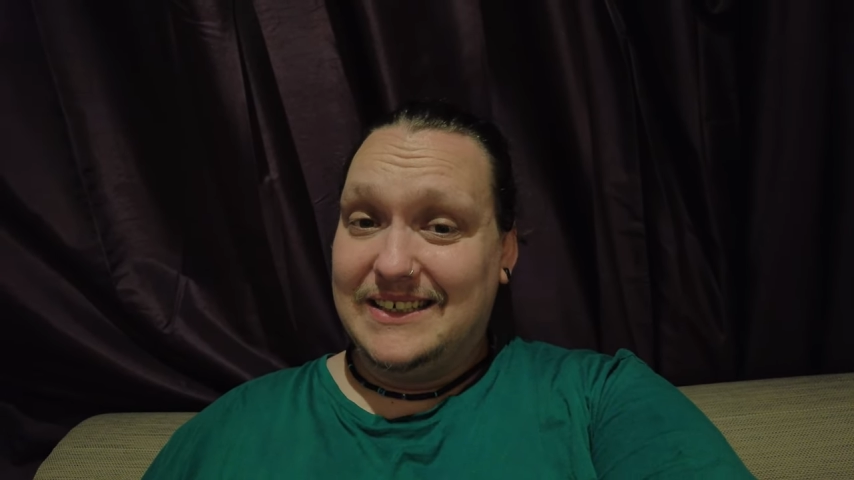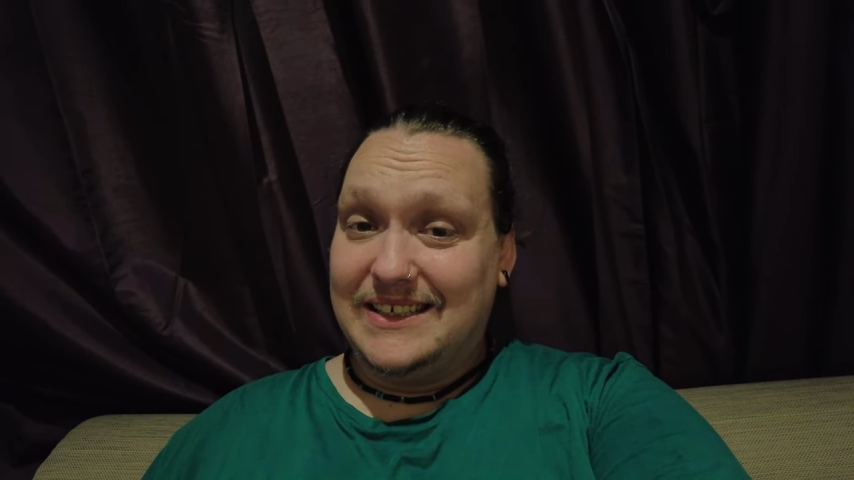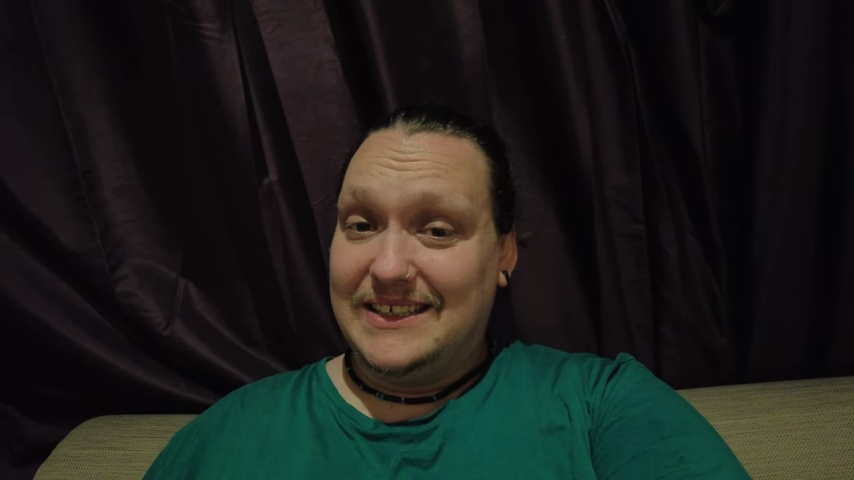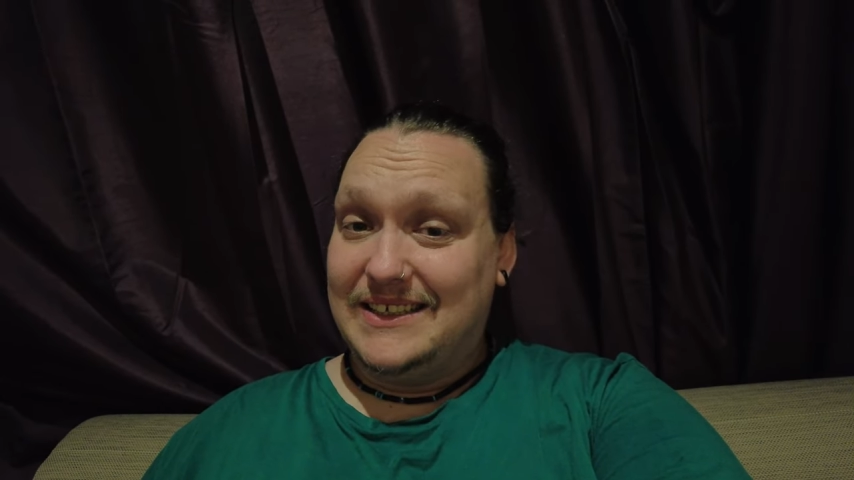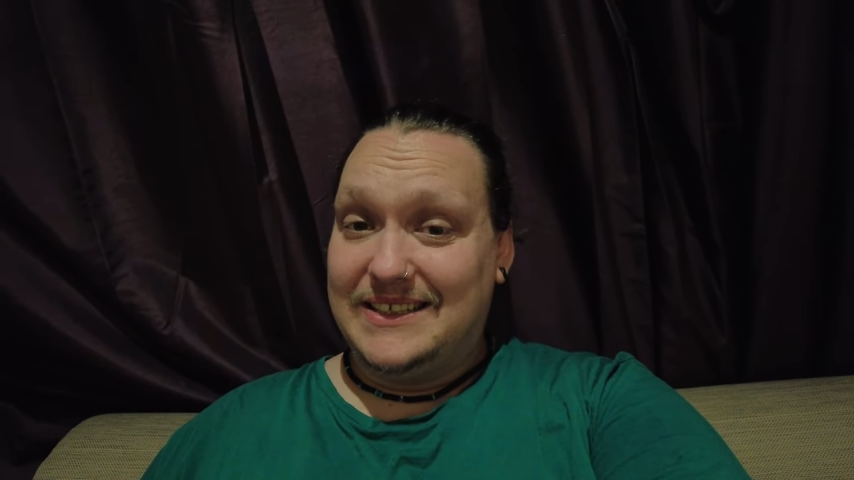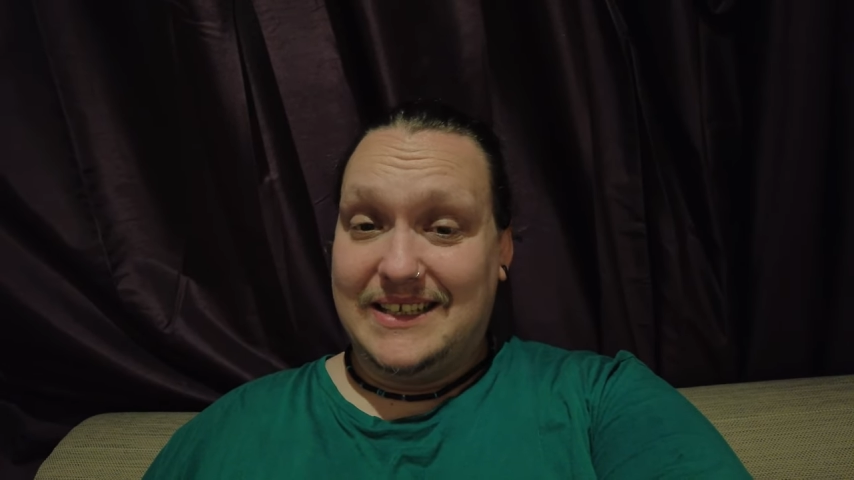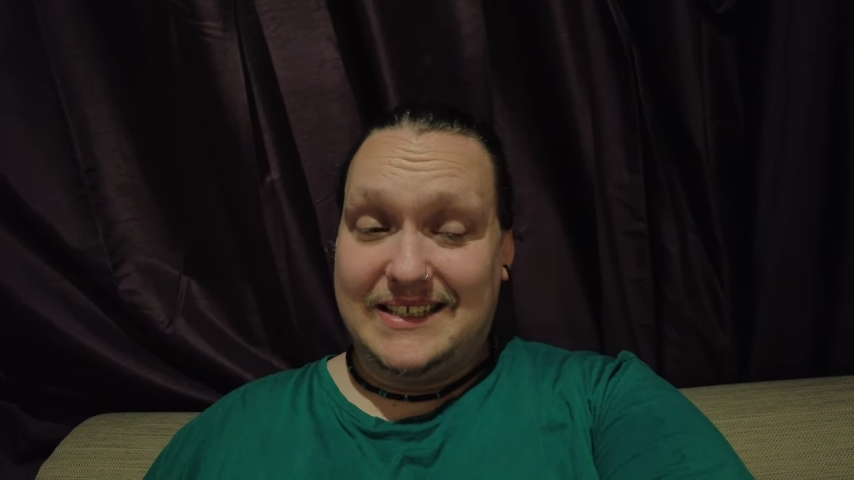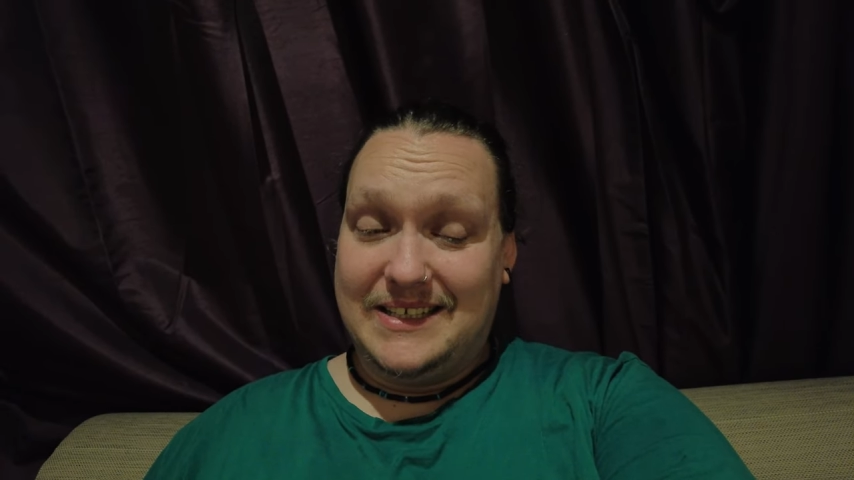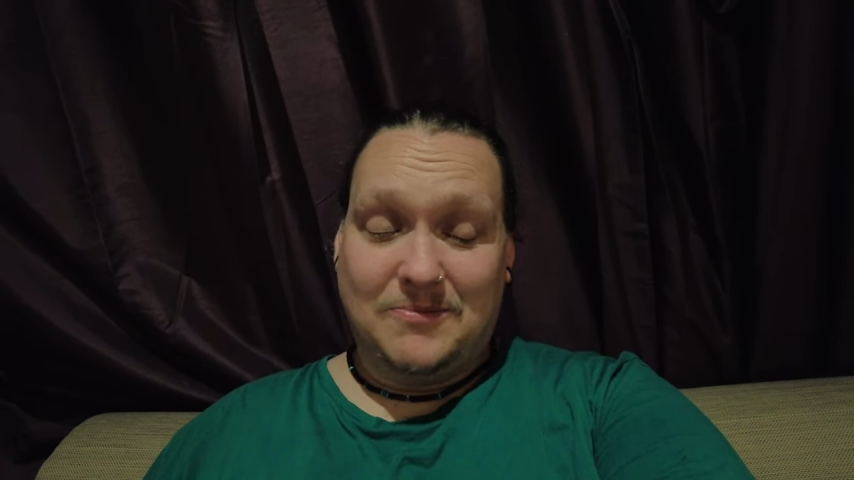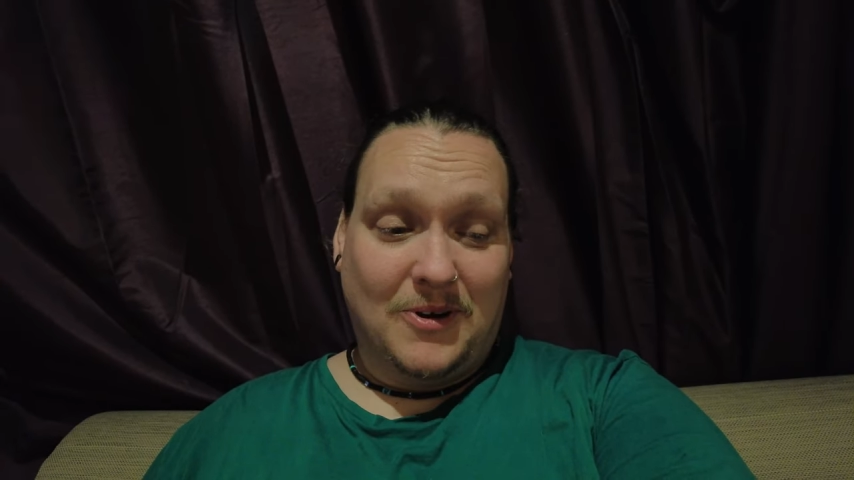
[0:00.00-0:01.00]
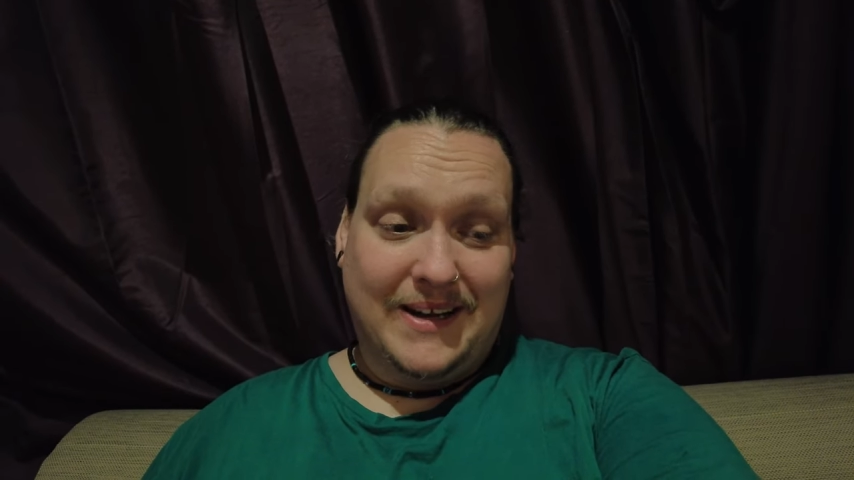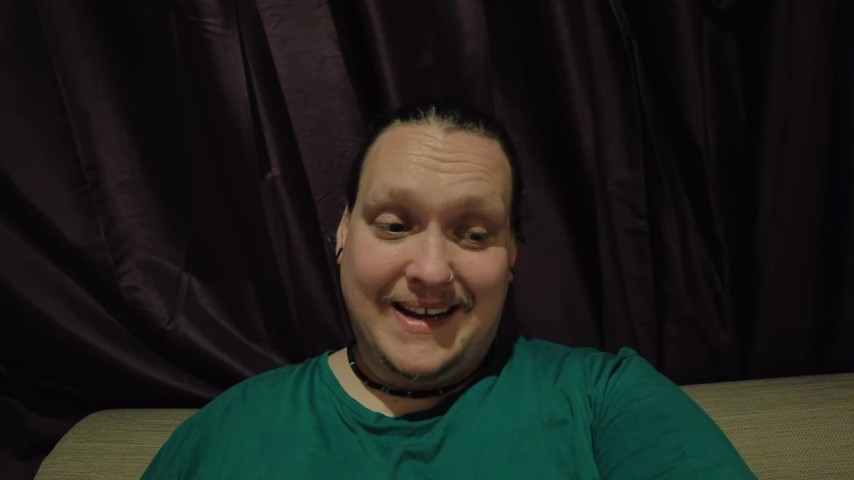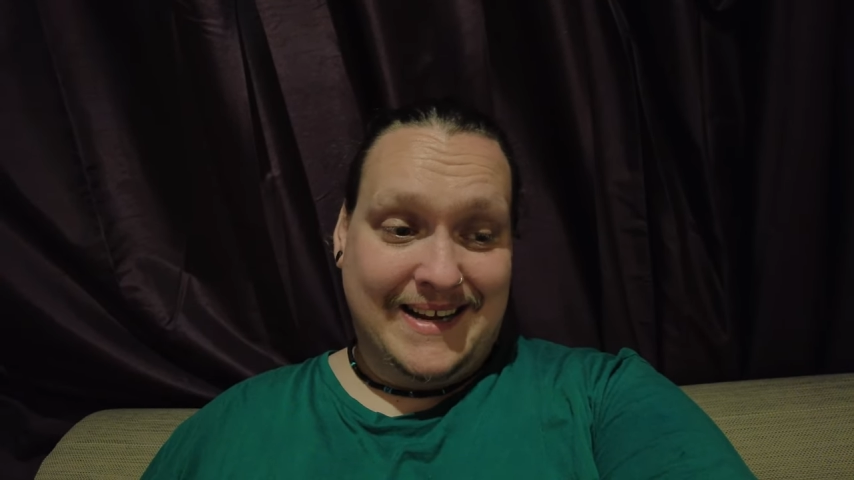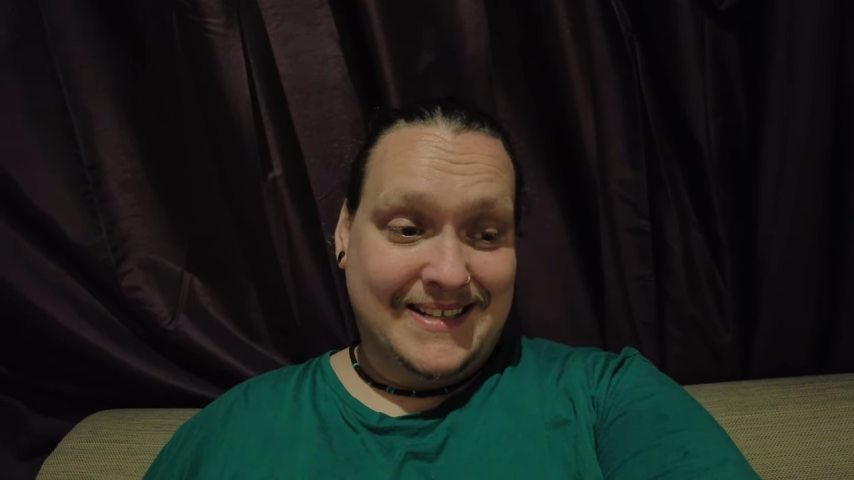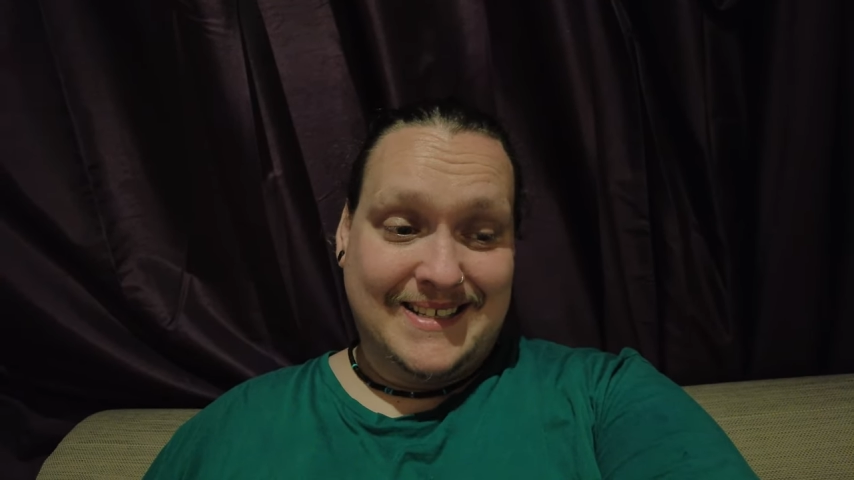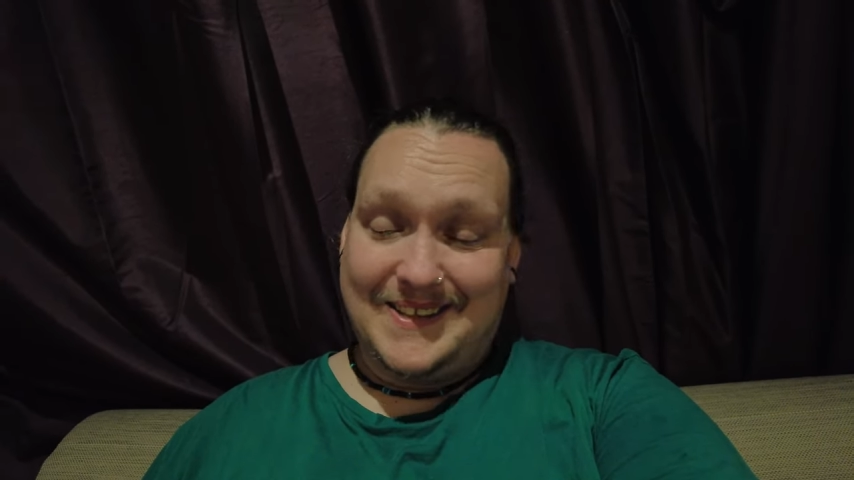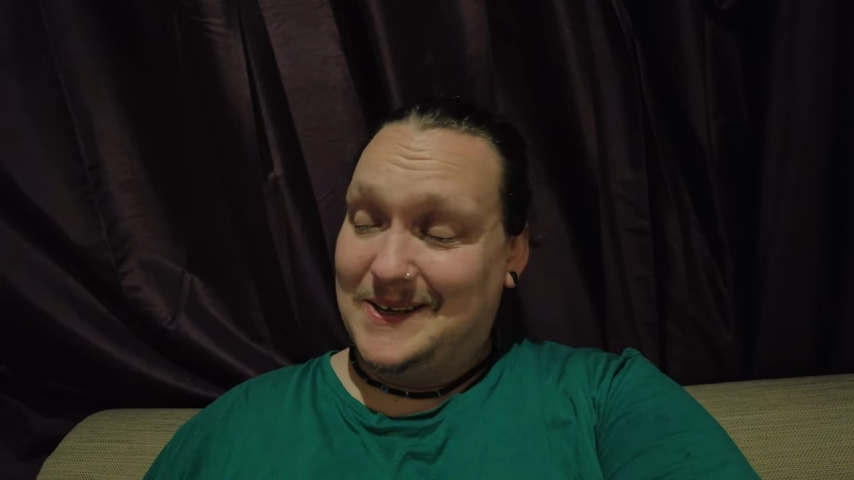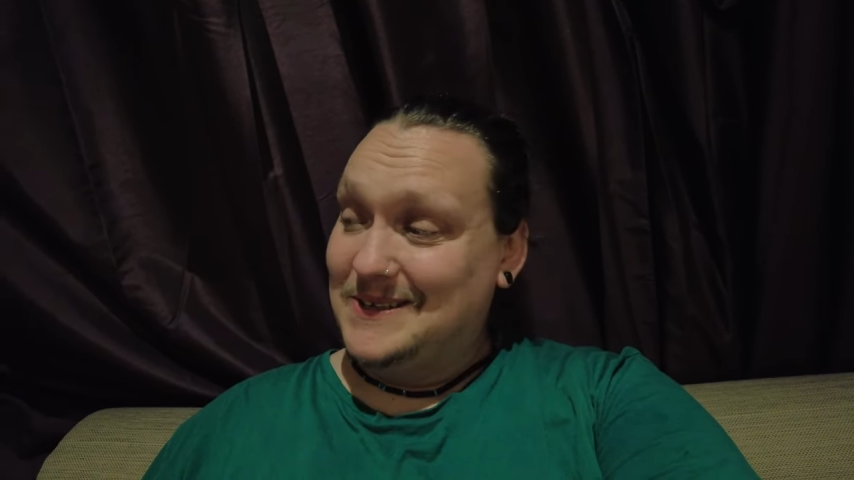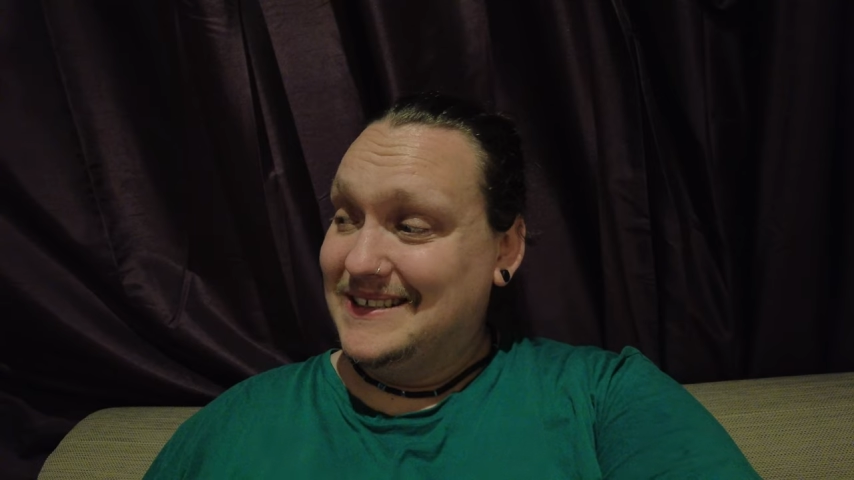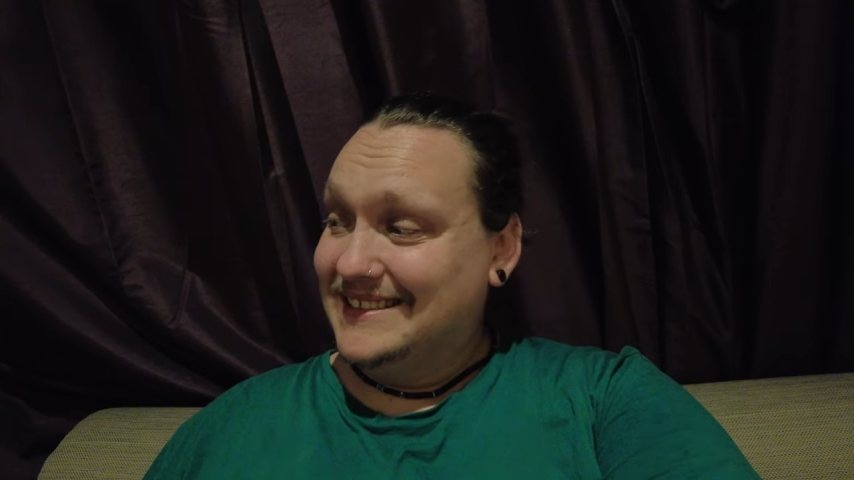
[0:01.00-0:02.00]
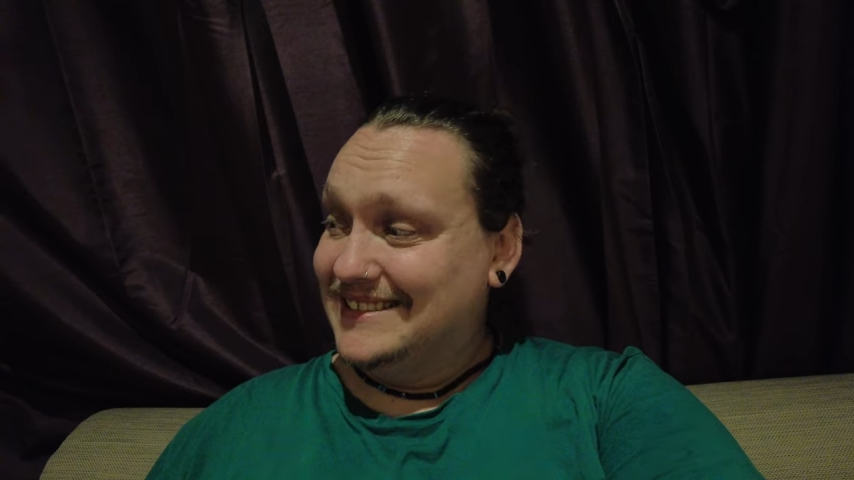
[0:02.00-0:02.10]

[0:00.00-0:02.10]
It did what it needed to do,